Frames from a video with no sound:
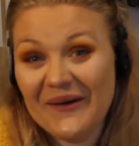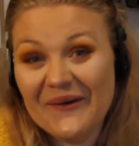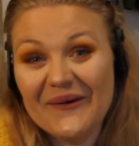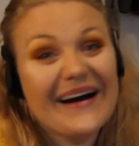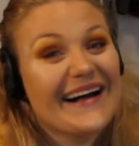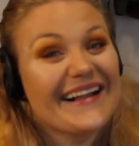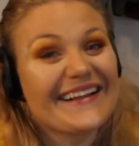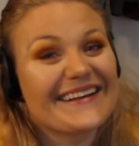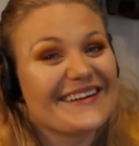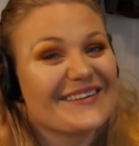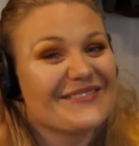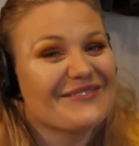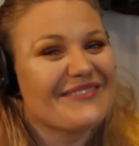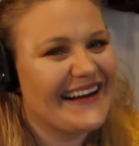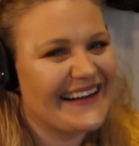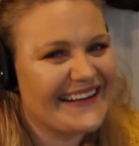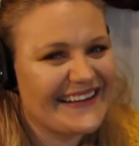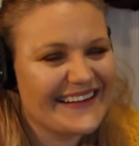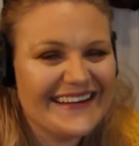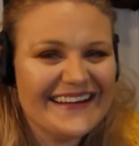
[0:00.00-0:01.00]
Welcome
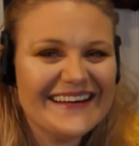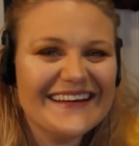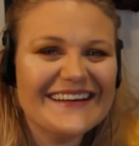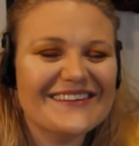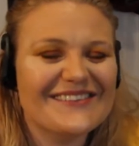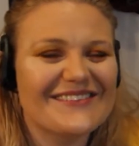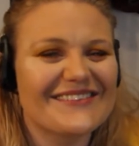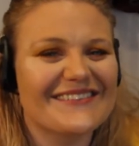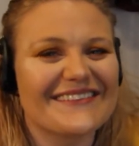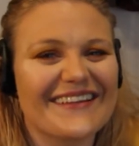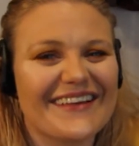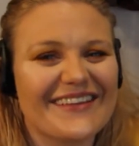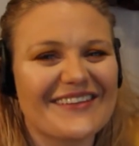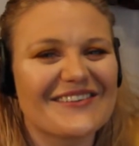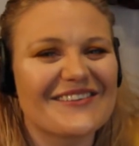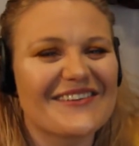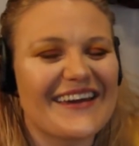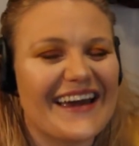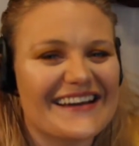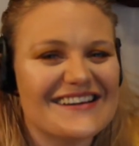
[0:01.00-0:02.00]
back to another
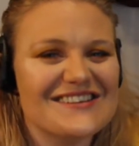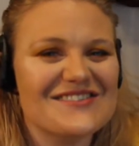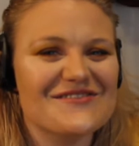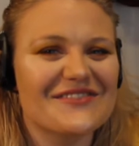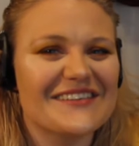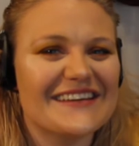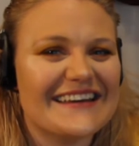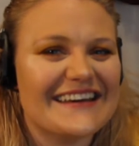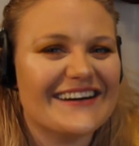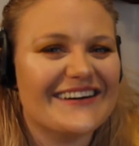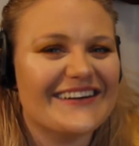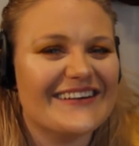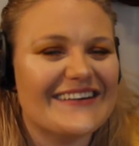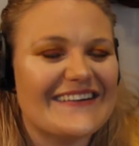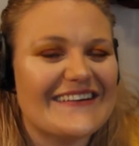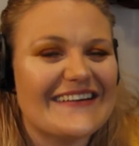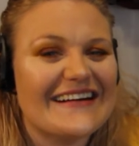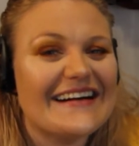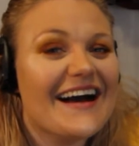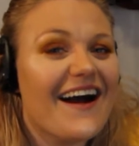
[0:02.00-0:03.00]
reaction video.
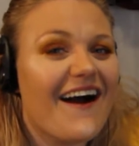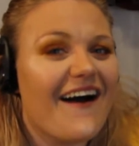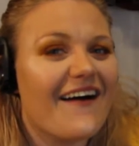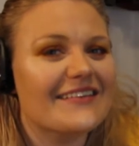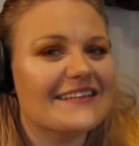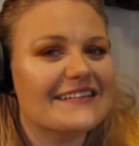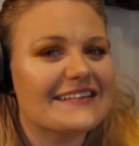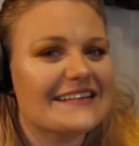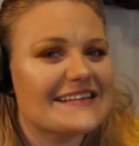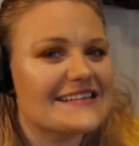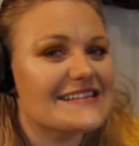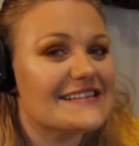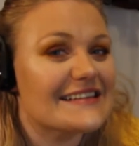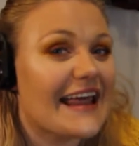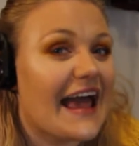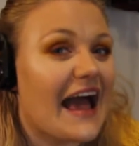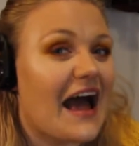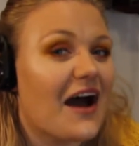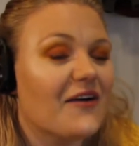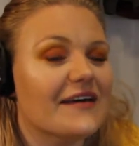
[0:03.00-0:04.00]
On the list
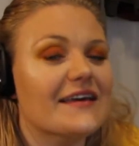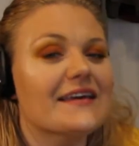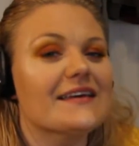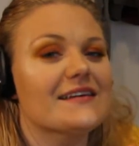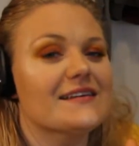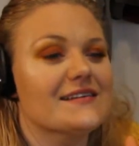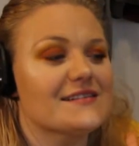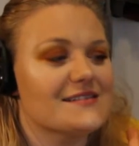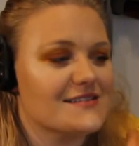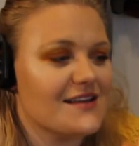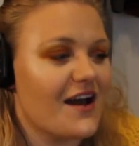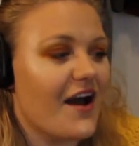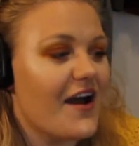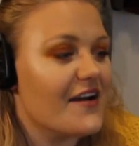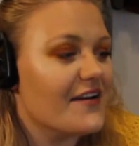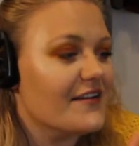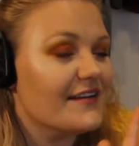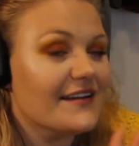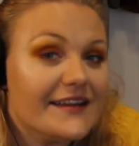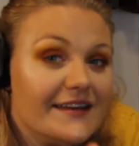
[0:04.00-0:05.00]
now is
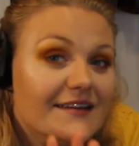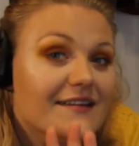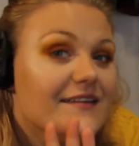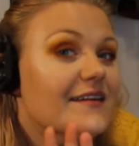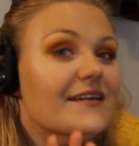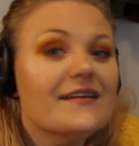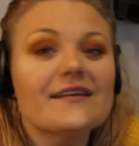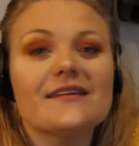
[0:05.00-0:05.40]
Ireland.